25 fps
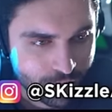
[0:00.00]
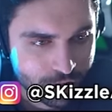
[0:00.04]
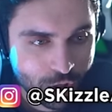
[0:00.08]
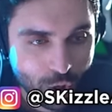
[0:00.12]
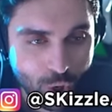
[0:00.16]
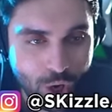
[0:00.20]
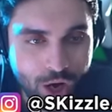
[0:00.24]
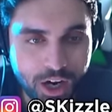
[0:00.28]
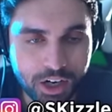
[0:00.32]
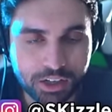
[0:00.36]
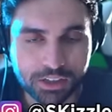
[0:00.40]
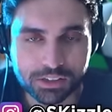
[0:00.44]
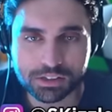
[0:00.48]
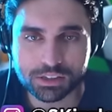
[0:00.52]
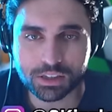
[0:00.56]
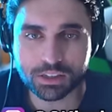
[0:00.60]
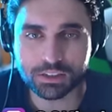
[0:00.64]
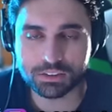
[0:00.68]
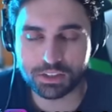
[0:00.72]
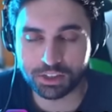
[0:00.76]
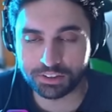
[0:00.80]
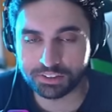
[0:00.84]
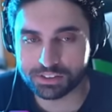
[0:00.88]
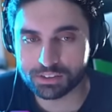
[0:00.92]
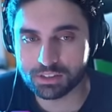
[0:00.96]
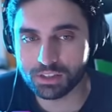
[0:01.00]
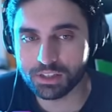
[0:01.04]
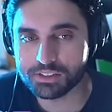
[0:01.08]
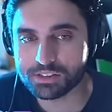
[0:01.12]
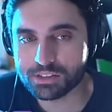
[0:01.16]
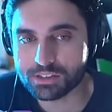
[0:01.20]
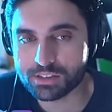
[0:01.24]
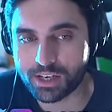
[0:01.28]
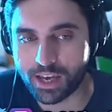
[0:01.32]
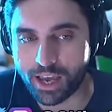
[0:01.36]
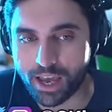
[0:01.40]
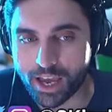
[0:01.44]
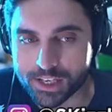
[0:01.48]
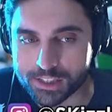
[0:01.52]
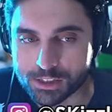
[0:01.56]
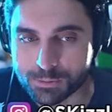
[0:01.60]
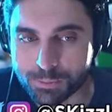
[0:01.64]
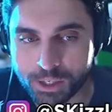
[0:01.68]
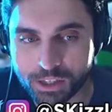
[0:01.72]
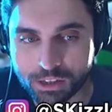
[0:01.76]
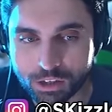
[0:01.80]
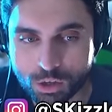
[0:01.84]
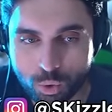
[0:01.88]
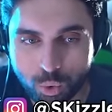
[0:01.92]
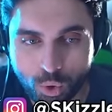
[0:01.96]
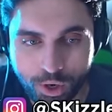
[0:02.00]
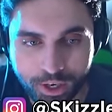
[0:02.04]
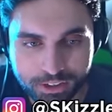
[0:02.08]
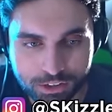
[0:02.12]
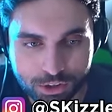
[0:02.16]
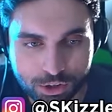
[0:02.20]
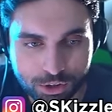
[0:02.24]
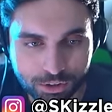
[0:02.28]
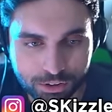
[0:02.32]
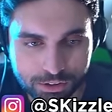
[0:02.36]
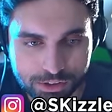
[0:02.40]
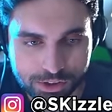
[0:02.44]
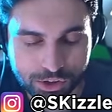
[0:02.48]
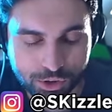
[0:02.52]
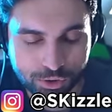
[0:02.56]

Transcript: Yo, honestly, this list has been quite good